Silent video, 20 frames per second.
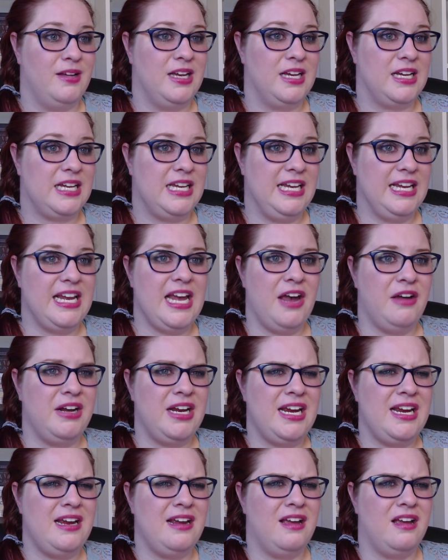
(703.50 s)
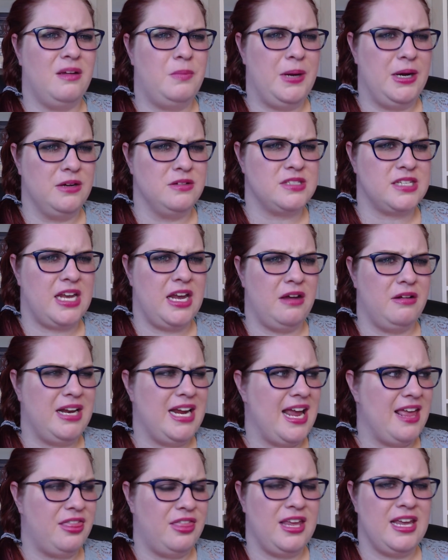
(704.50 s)
King County, Pierce
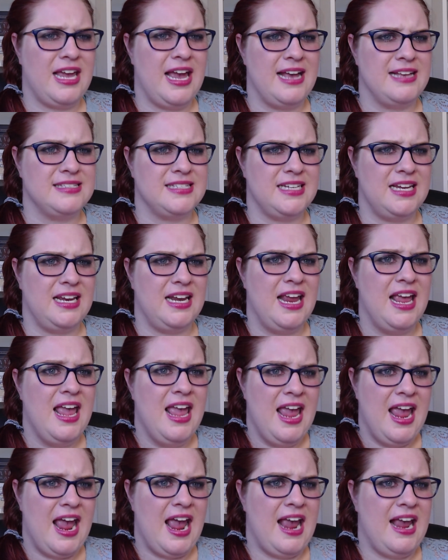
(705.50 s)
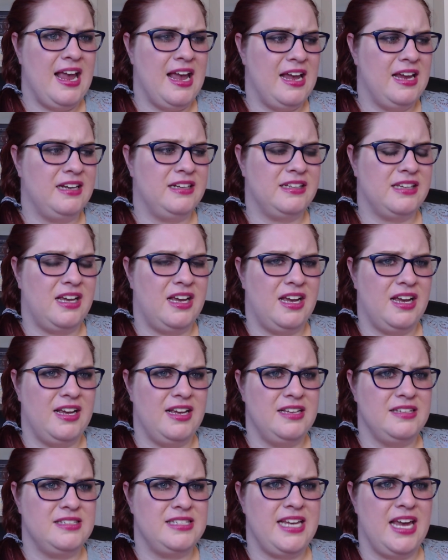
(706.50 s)
County I think has it, and
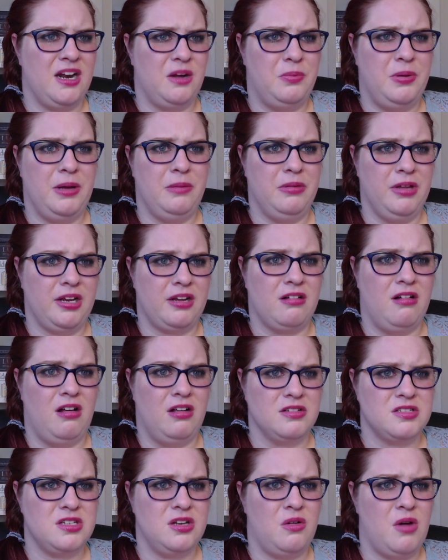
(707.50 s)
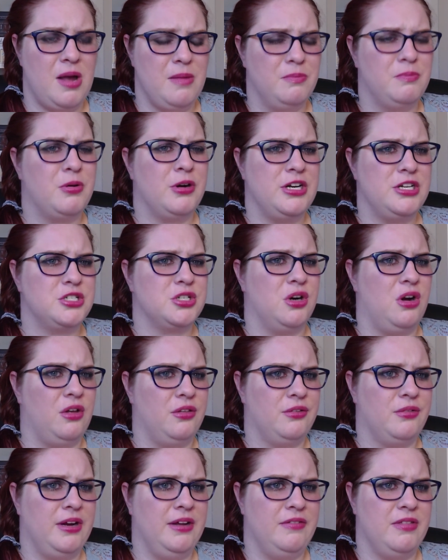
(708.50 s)
Seattle Public also. I'm pretty sure all
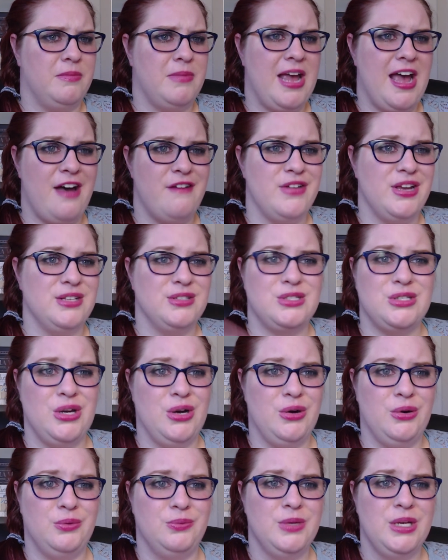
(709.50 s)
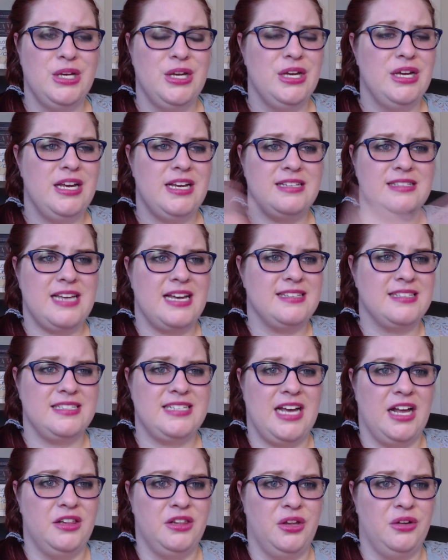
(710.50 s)
3 of them have it. So as a
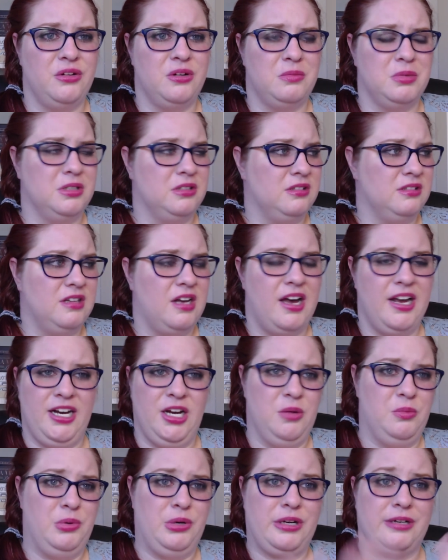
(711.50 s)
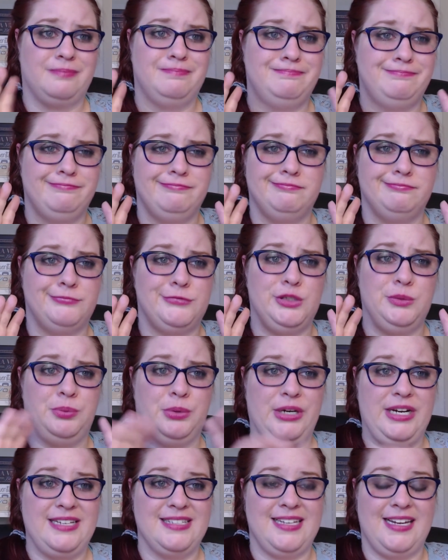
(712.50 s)
downloadable audiobook,
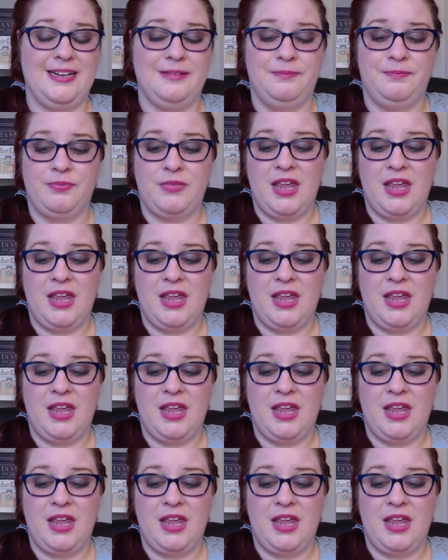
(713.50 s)
super easy.